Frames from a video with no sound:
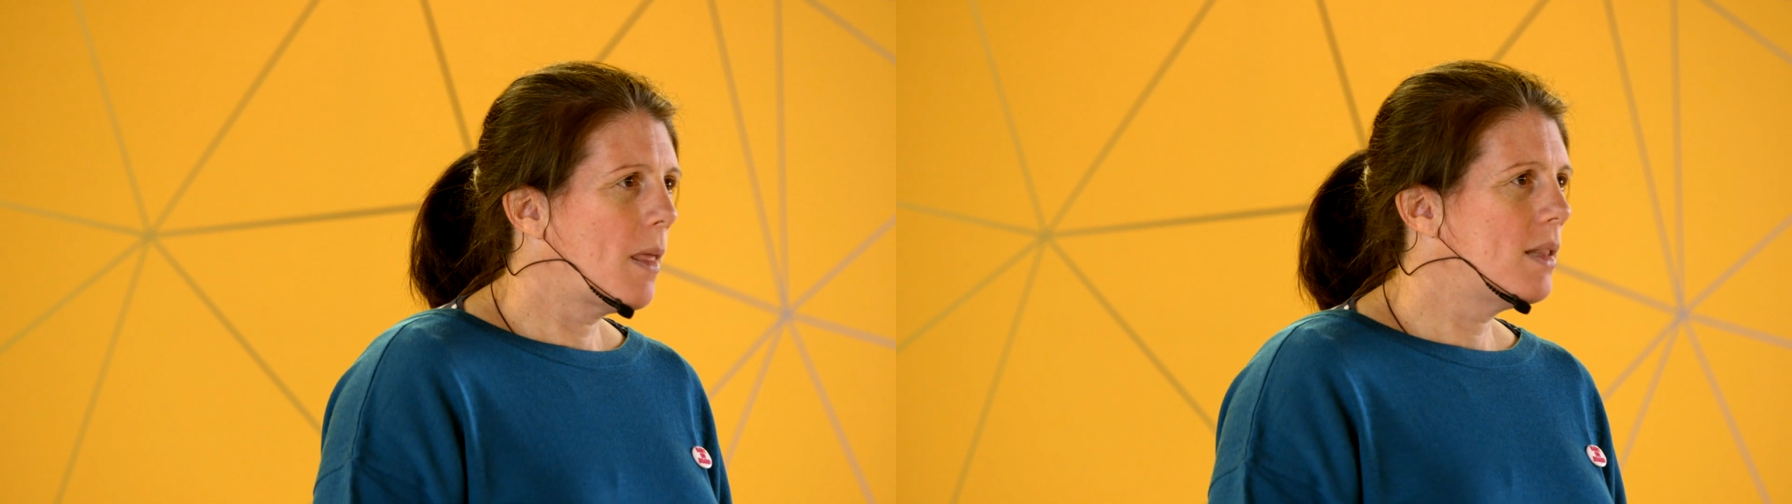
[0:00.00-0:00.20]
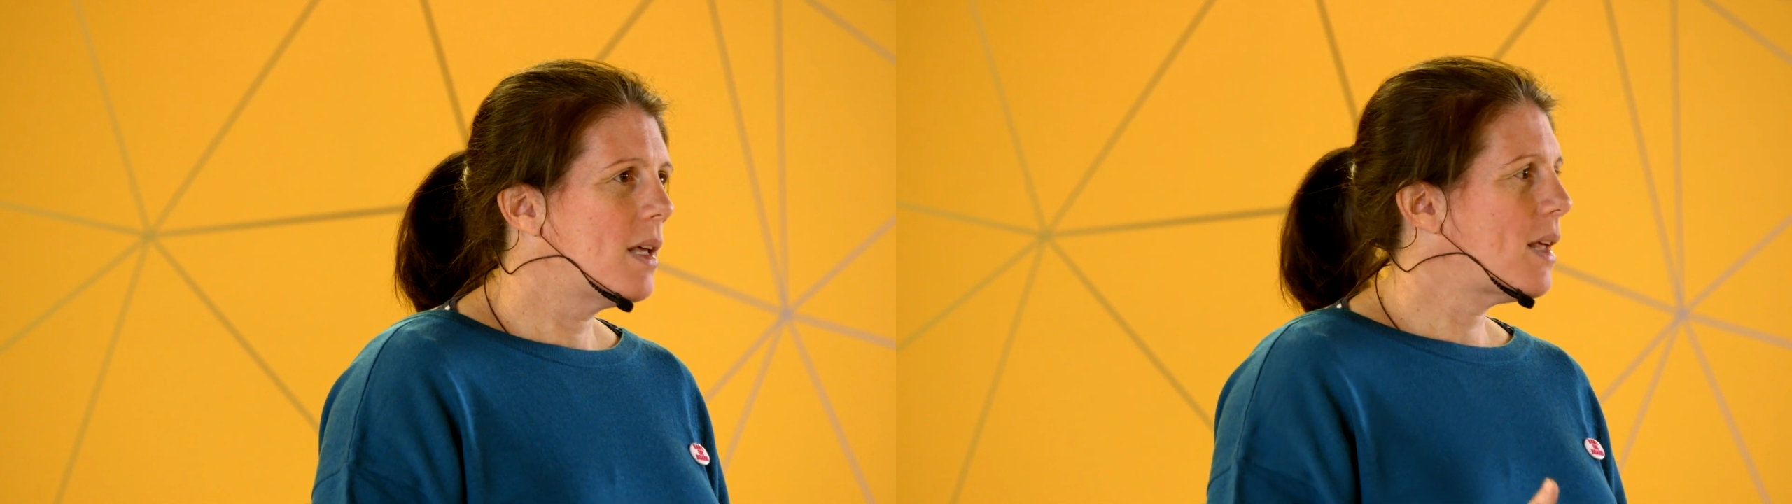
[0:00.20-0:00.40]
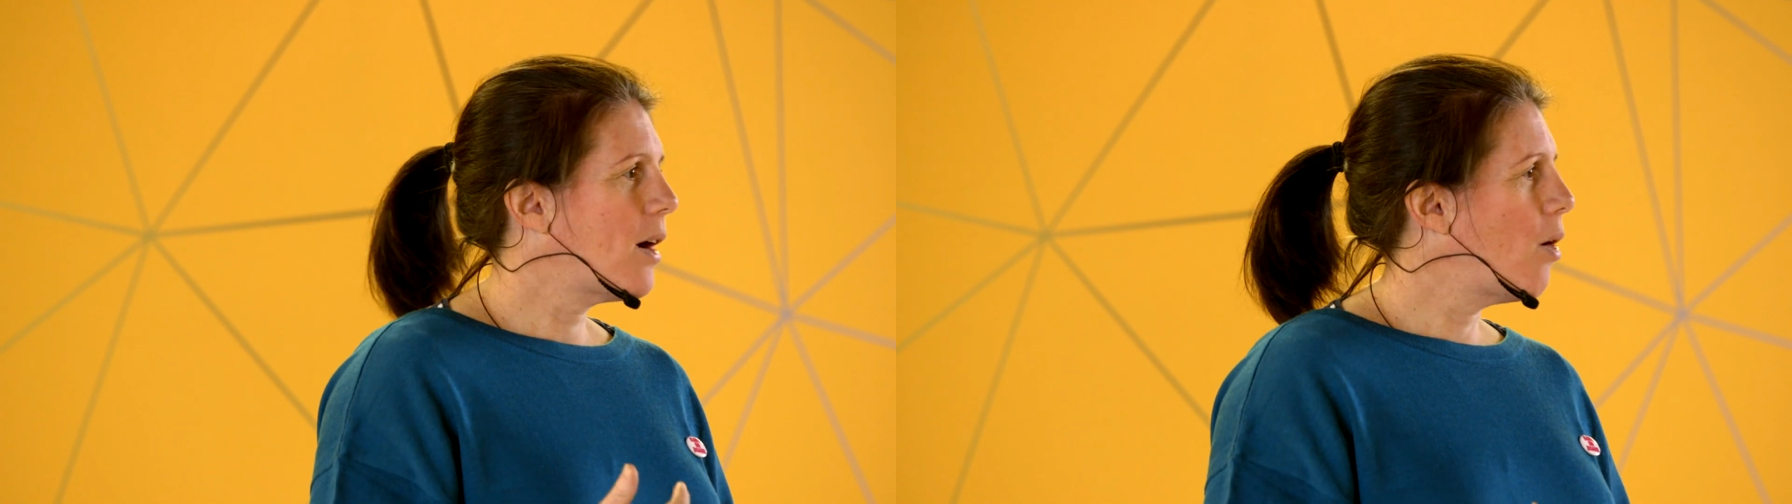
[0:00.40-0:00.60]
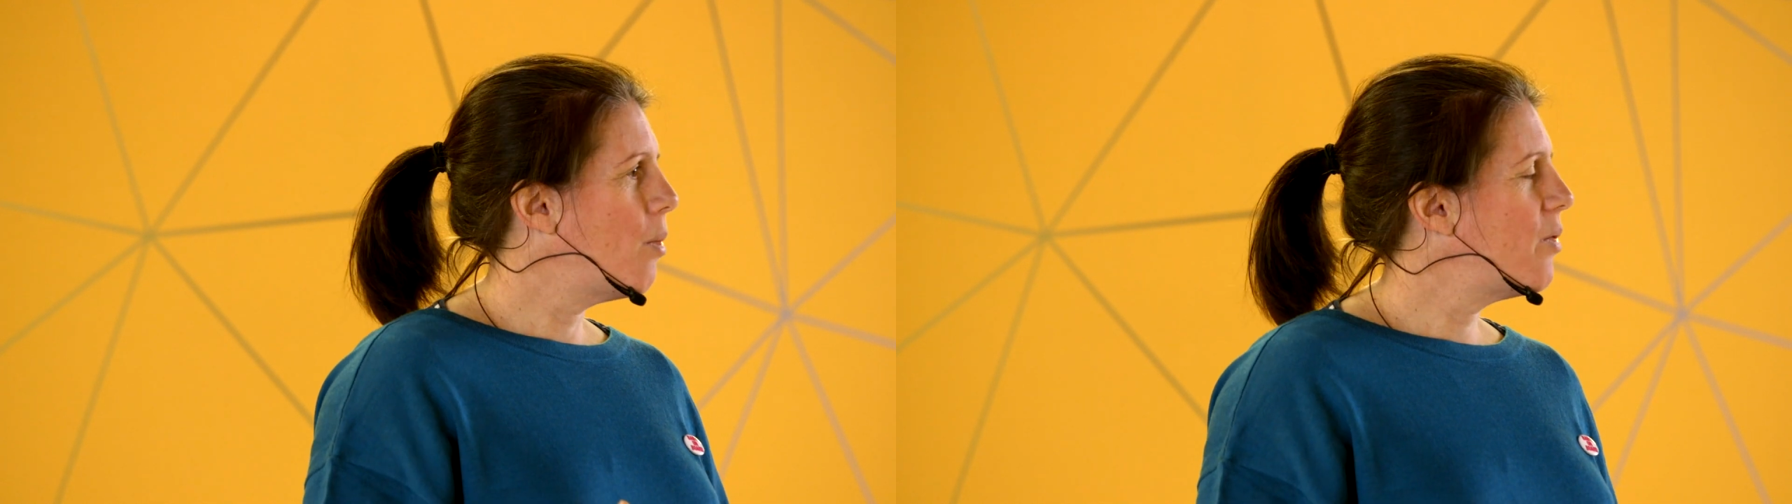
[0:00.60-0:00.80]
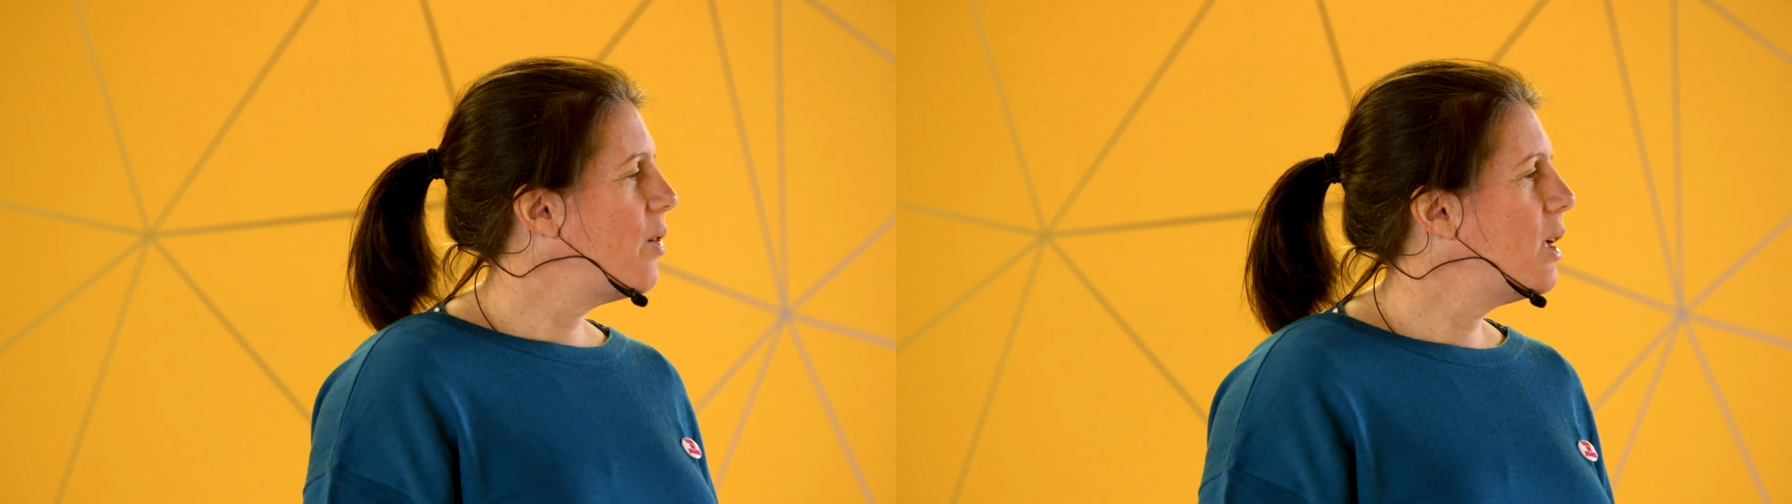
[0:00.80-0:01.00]
And then that
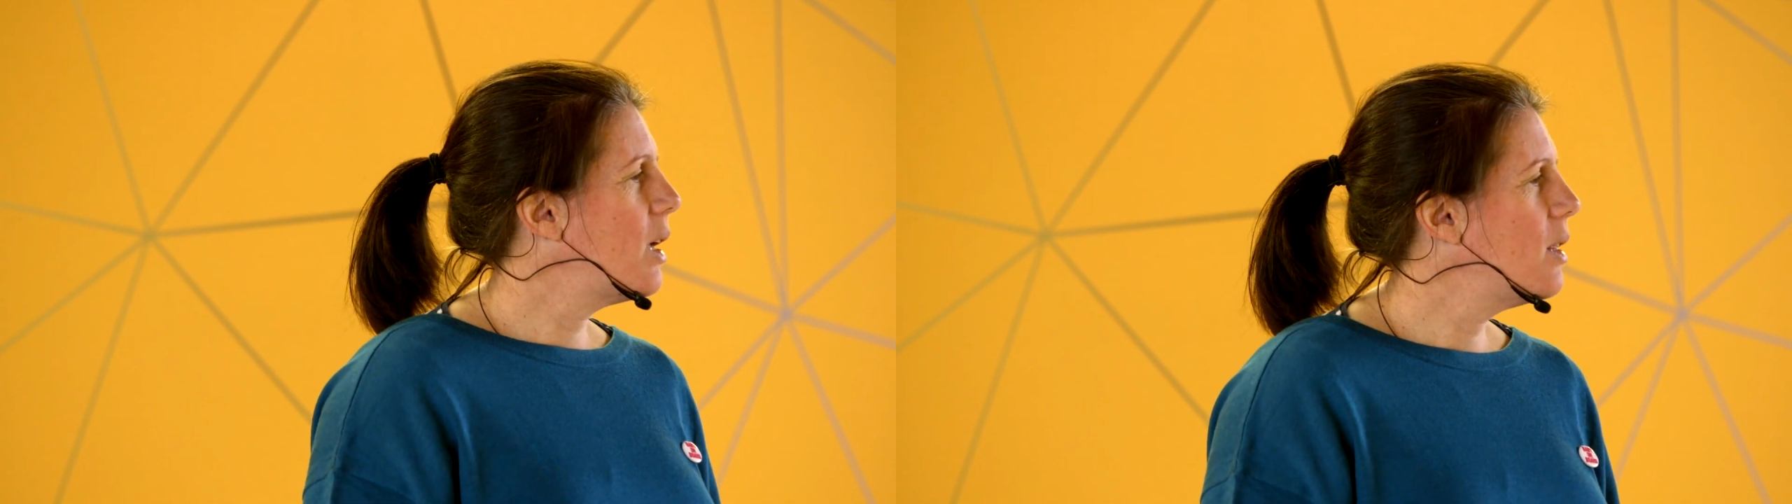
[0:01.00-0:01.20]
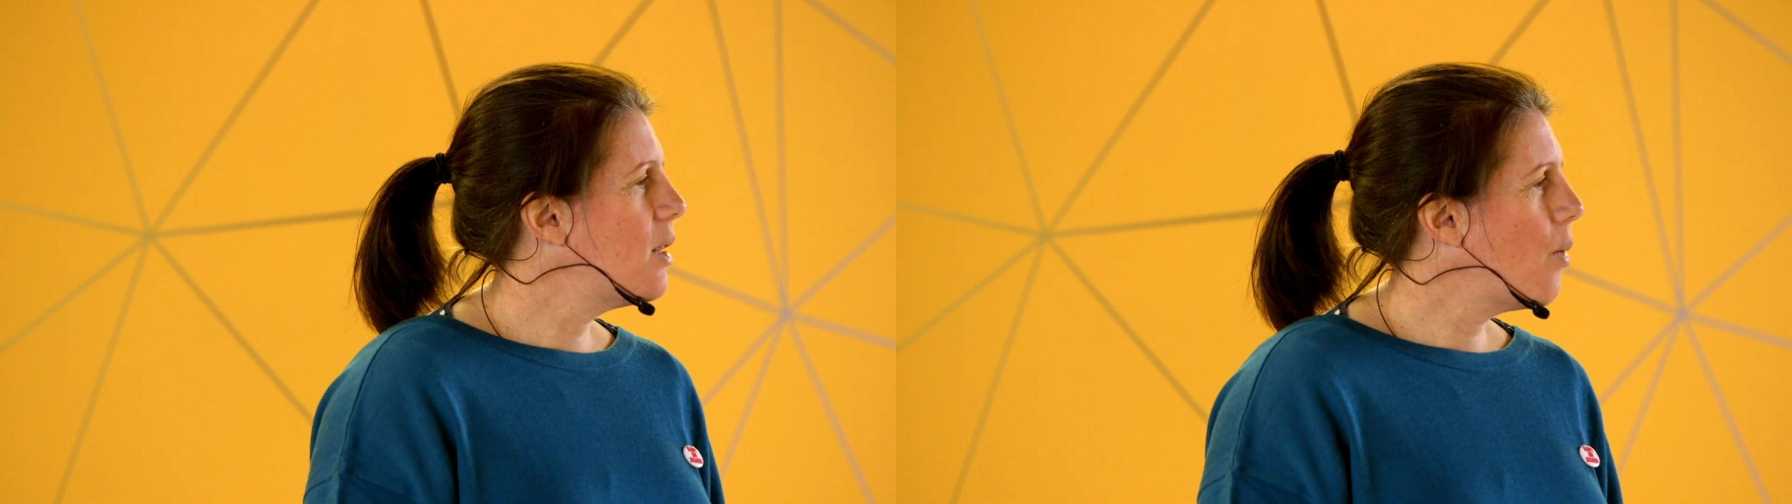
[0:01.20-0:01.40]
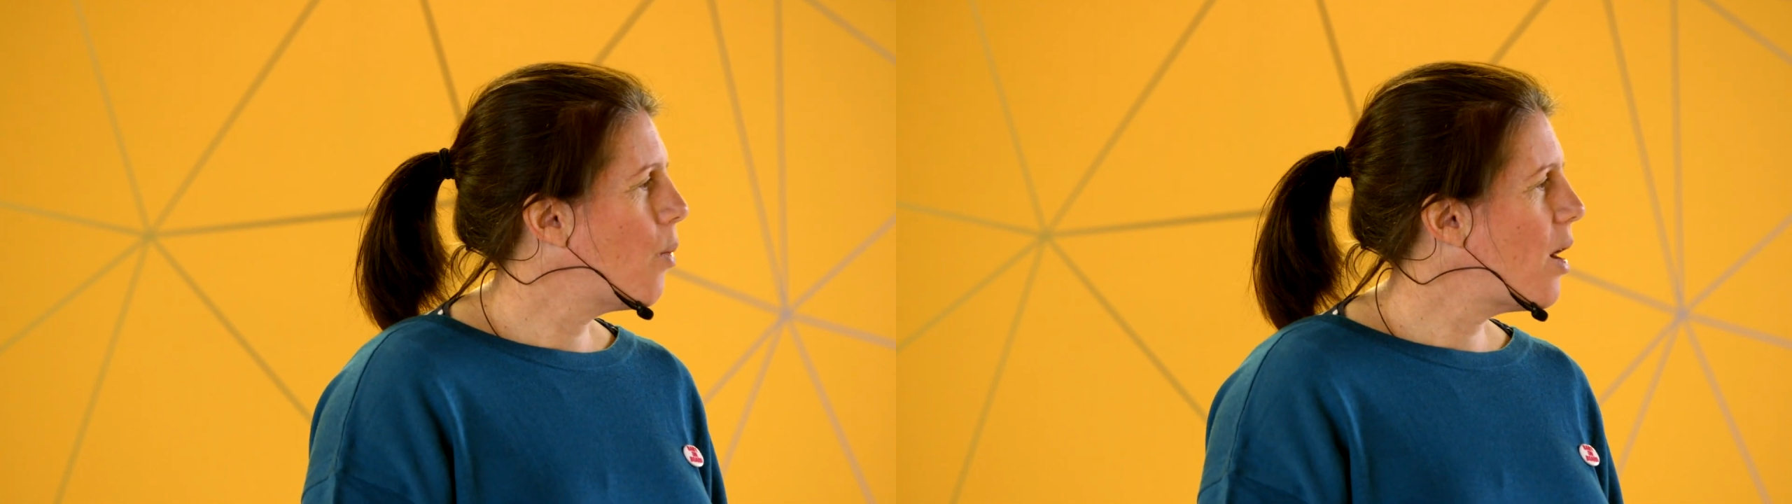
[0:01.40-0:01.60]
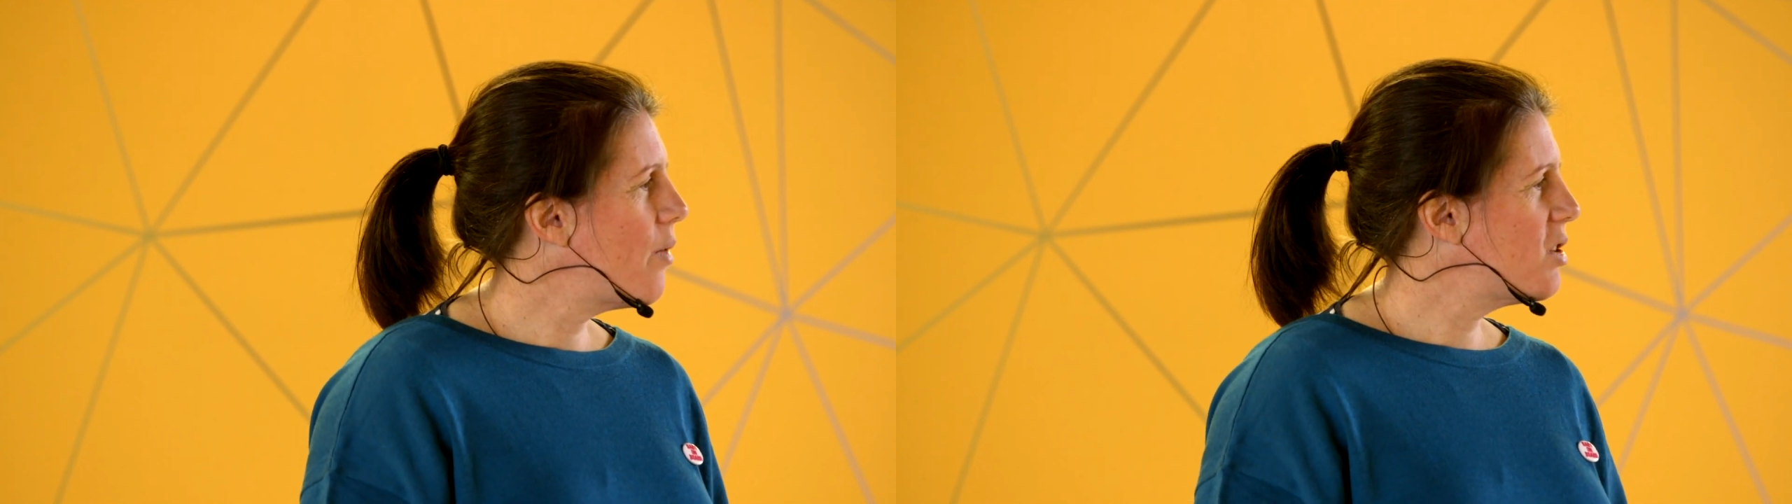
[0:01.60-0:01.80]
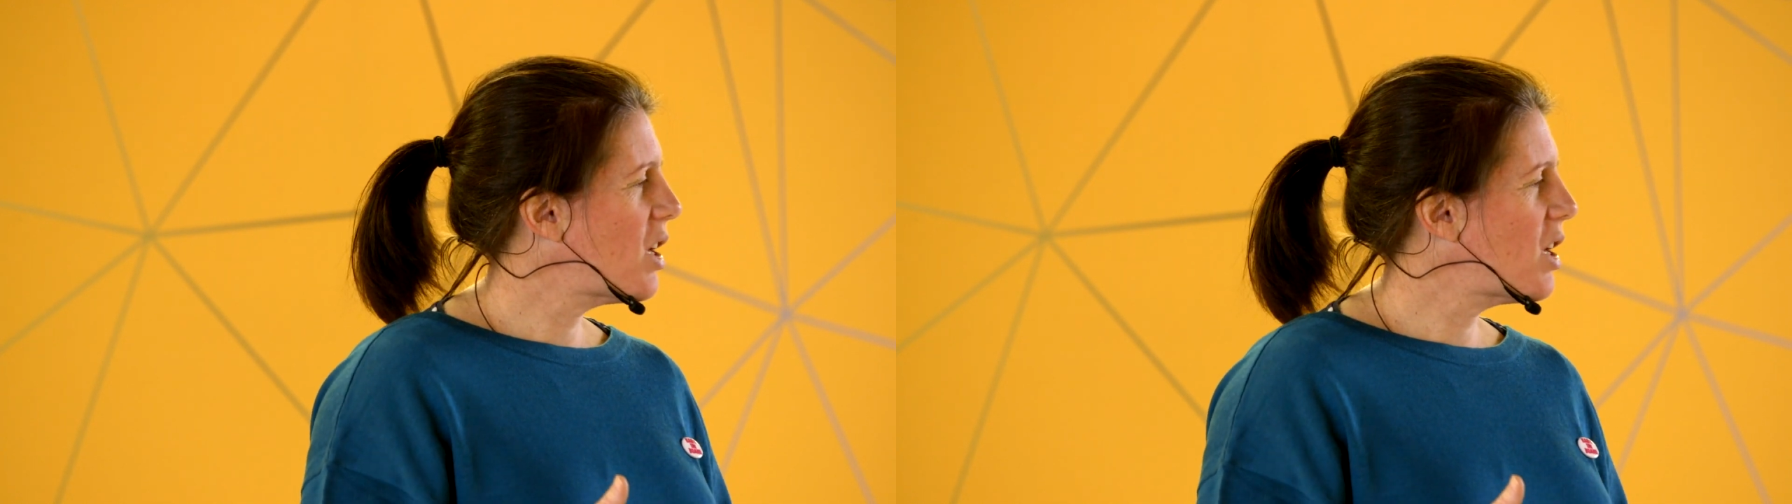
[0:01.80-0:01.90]
got me thinking that whatever